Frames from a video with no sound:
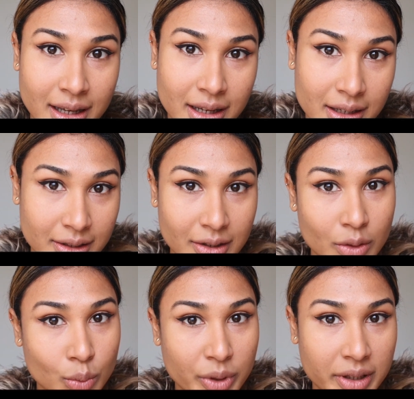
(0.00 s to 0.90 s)
and
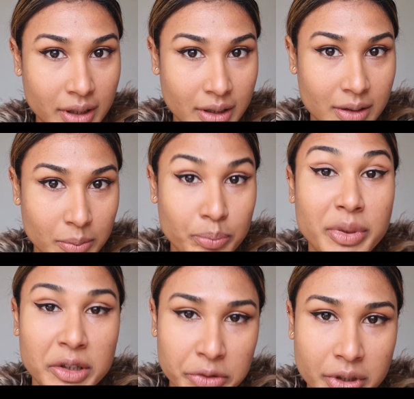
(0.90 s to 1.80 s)
we can
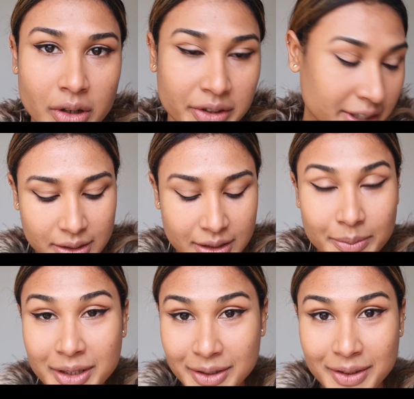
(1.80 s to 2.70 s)
build on it. Let
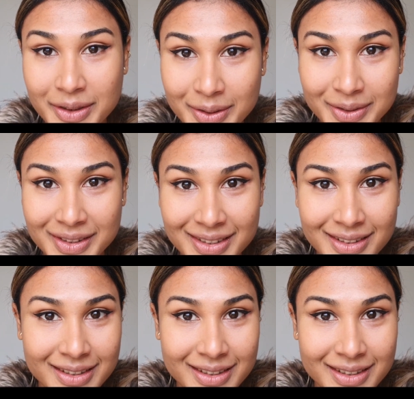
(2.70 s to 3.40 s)
me know your thoughts.